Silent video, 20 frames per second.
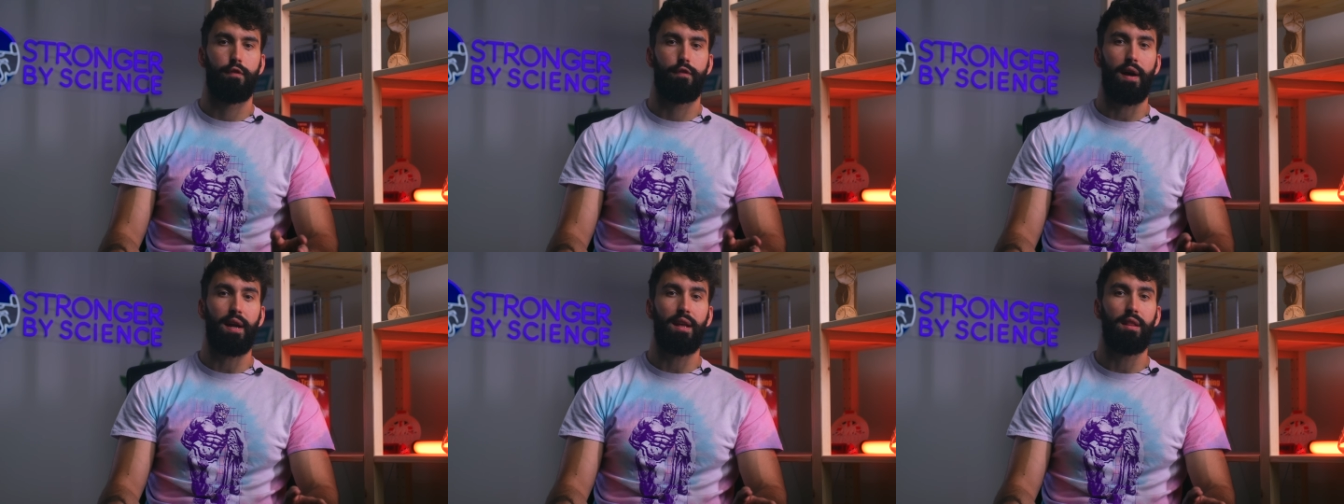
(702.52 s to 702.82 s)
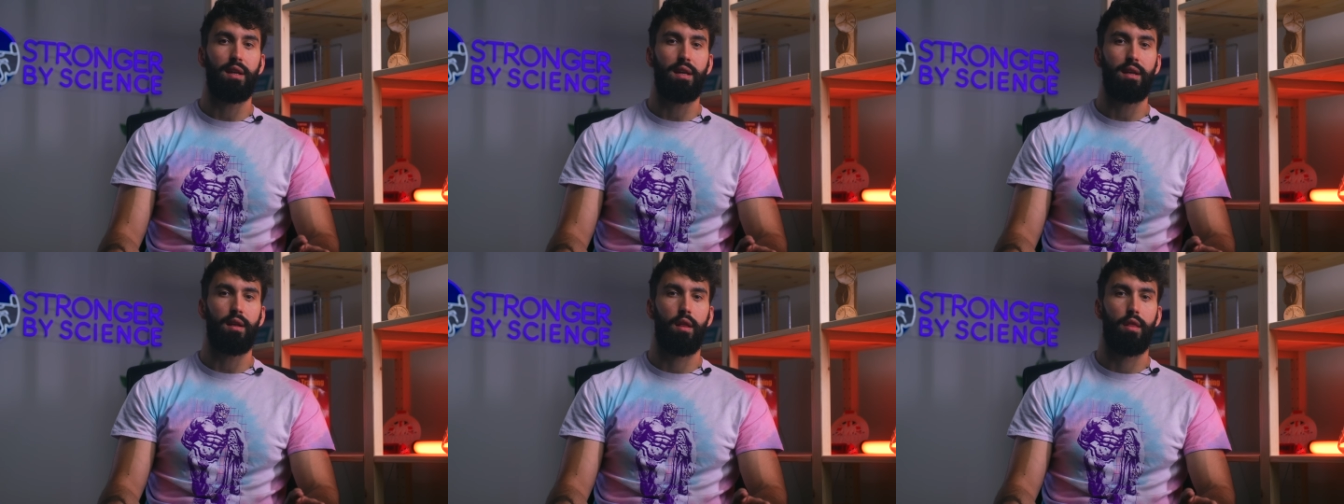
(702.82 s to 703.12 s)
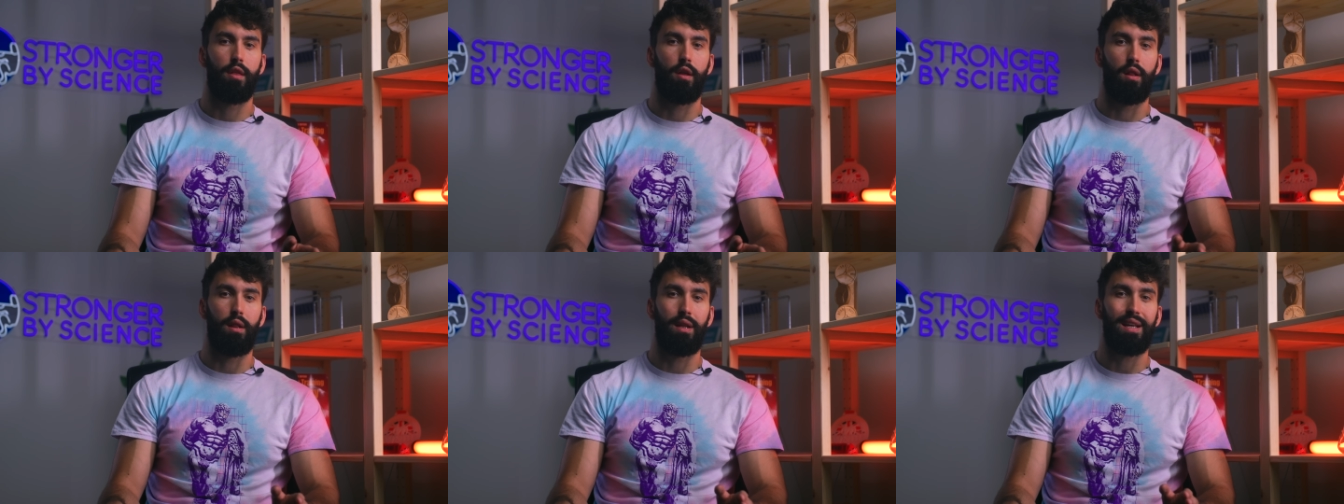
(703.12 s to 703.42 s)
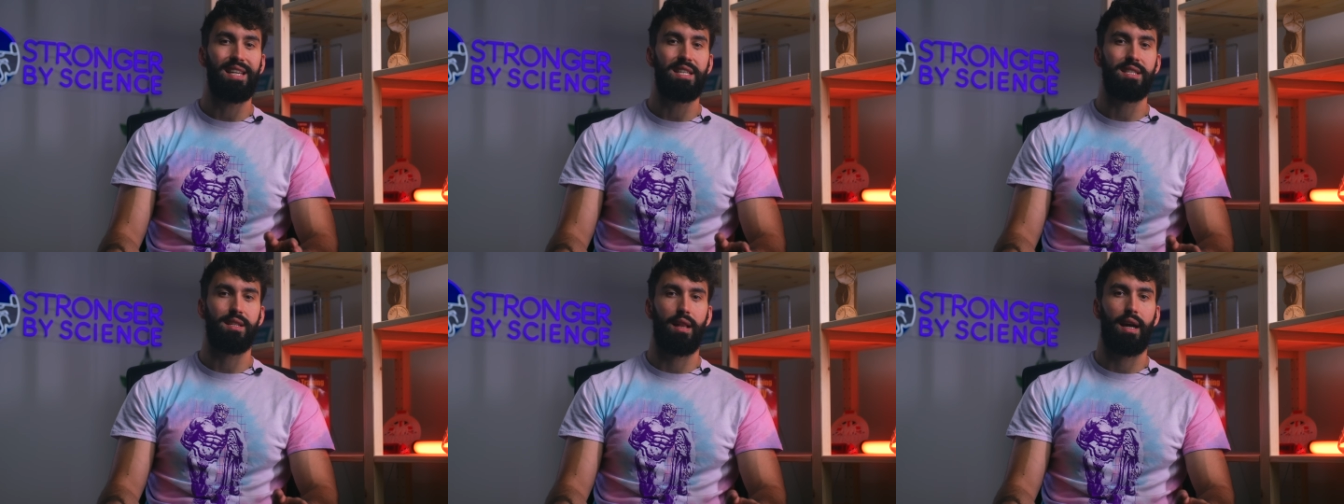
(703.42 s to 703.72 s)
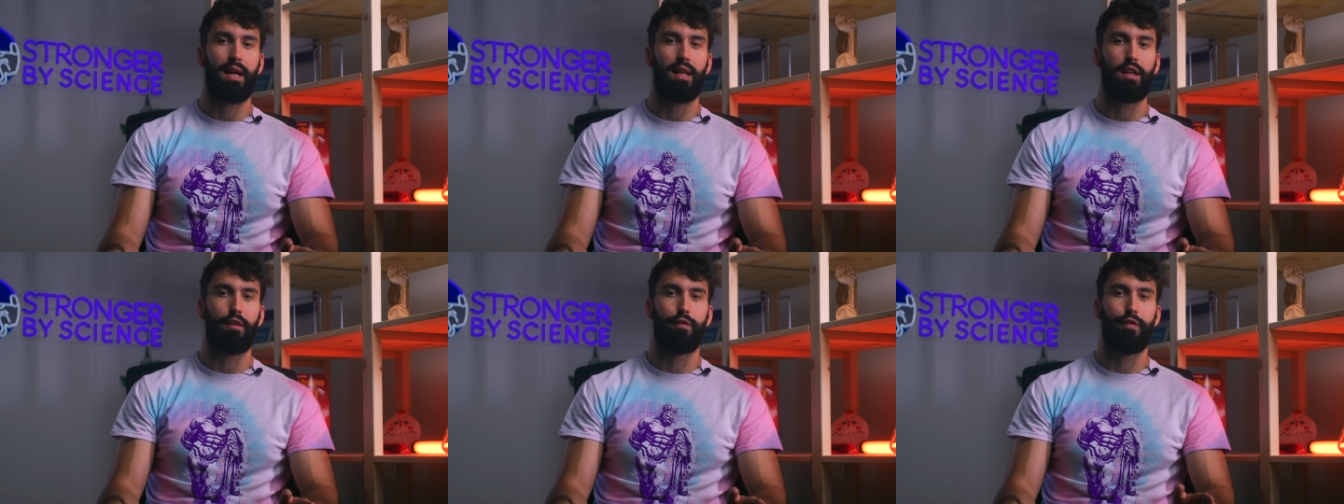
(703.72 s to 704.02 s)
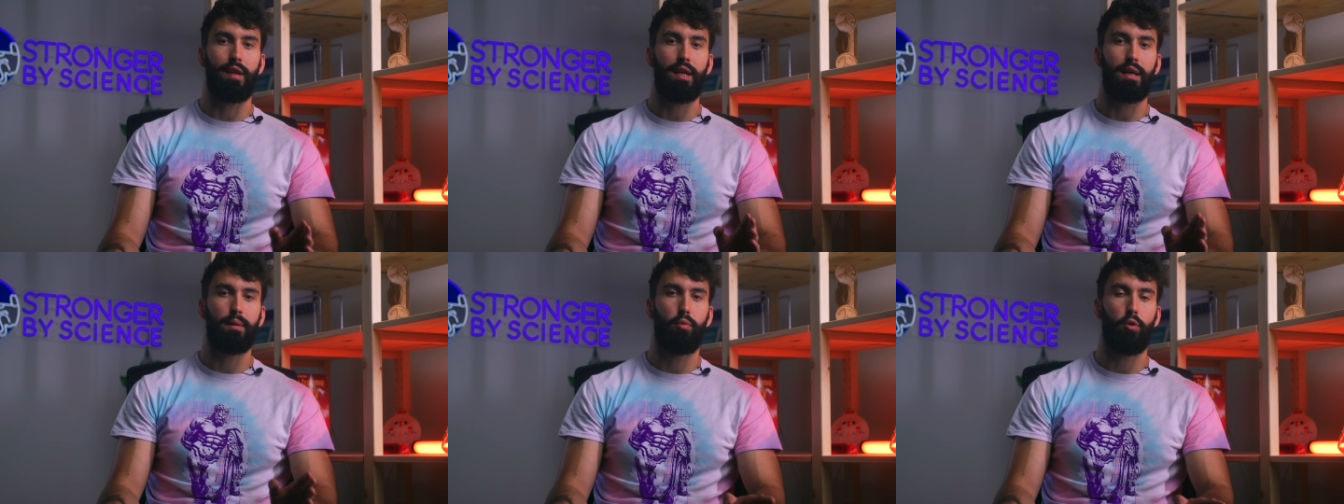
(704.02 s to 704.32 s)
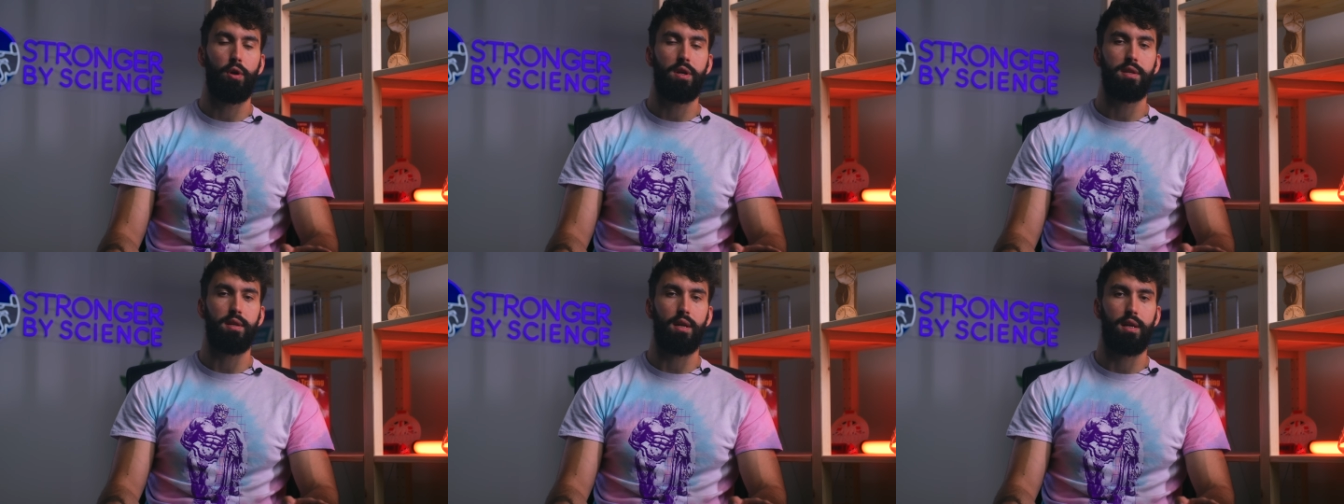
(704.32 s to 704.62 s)
Finally, the least likely failing
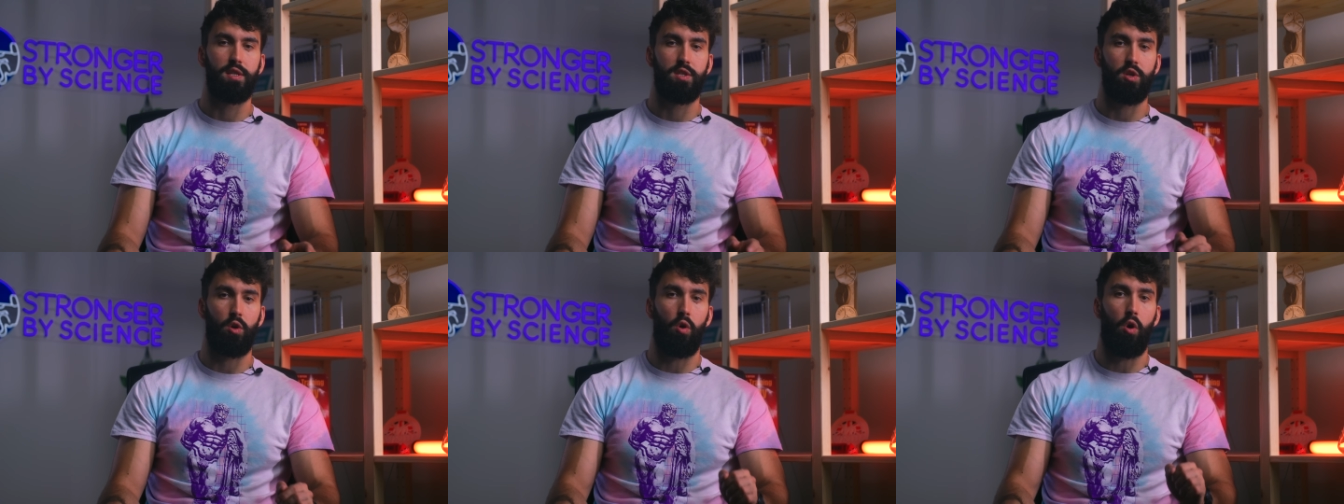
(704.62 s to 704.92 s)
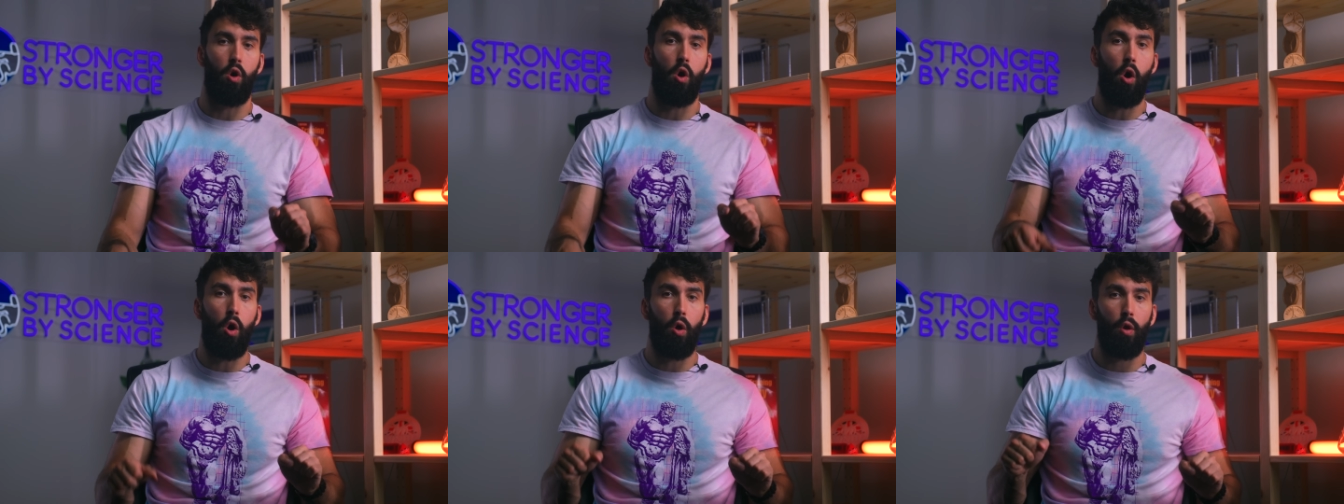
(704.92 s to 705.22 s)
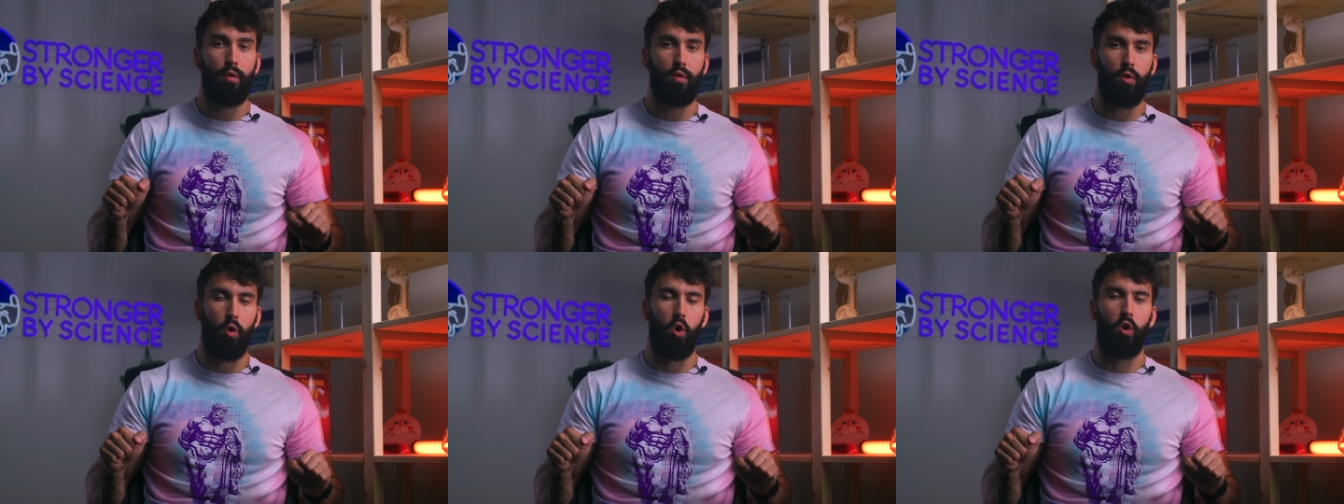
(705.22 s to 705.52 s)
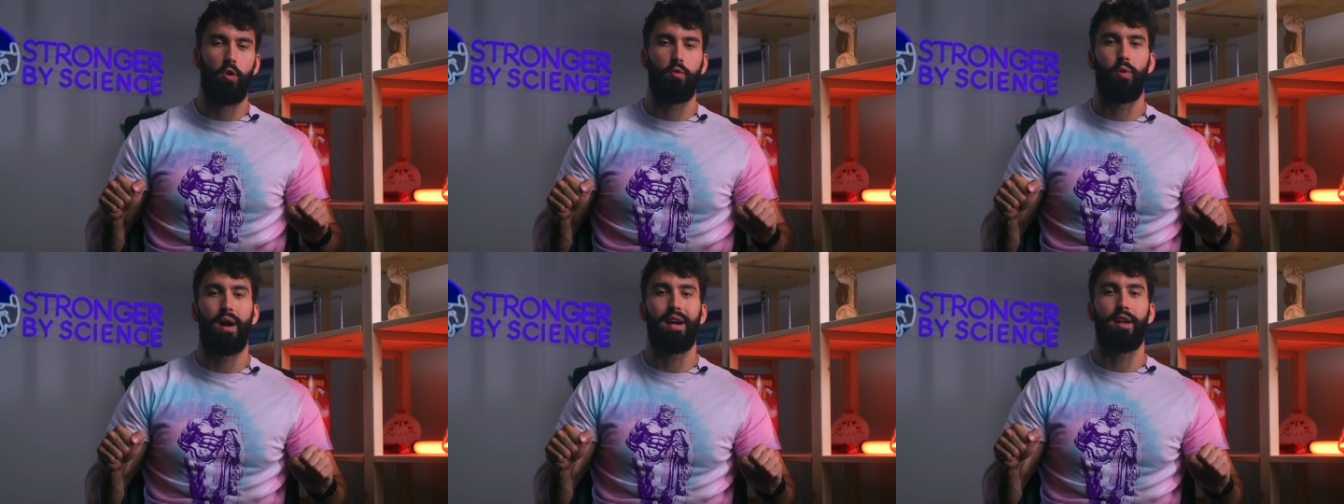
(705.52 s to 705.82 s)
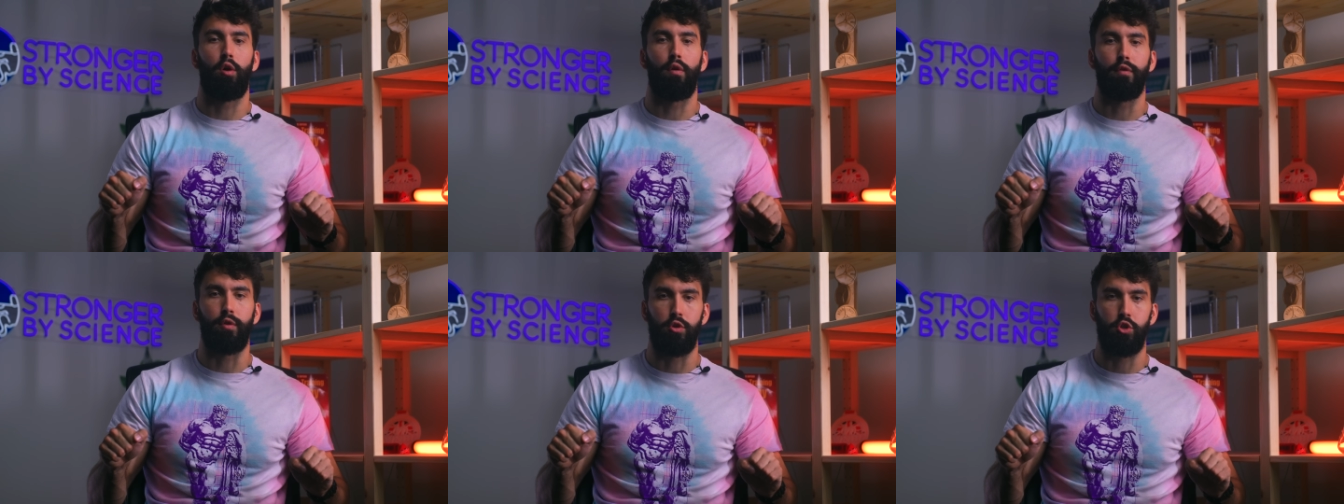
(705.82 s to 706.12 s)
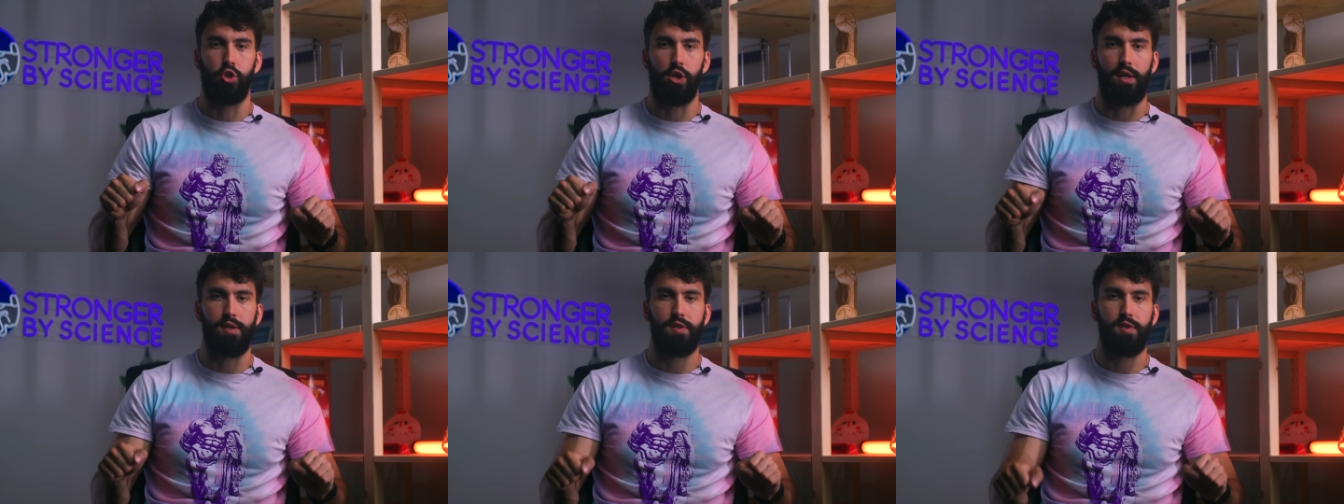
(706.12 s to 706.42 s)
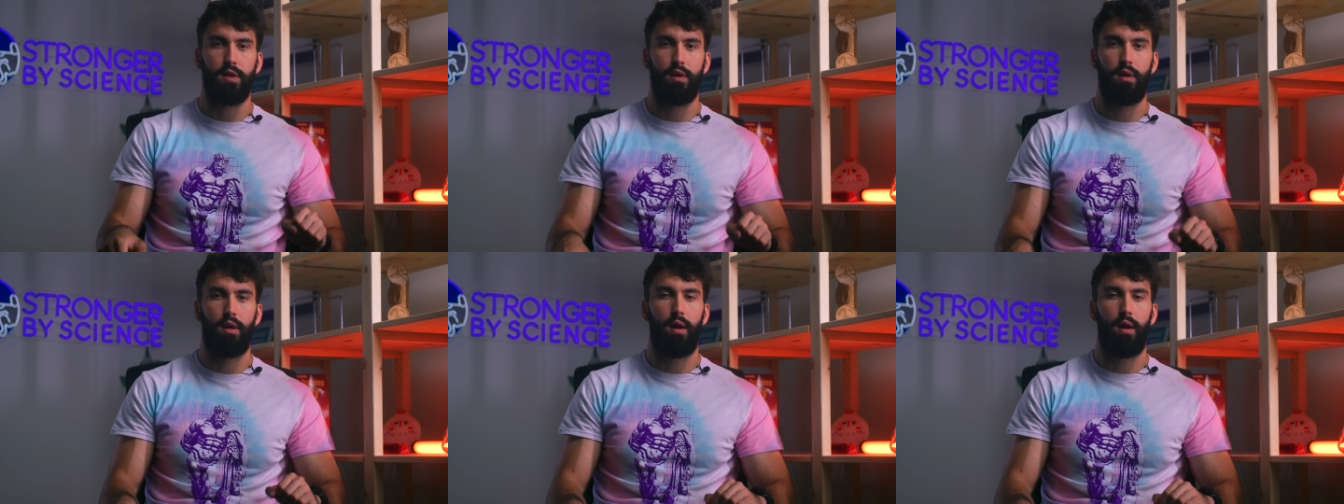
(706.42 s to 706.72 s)
point is on or right off your chest.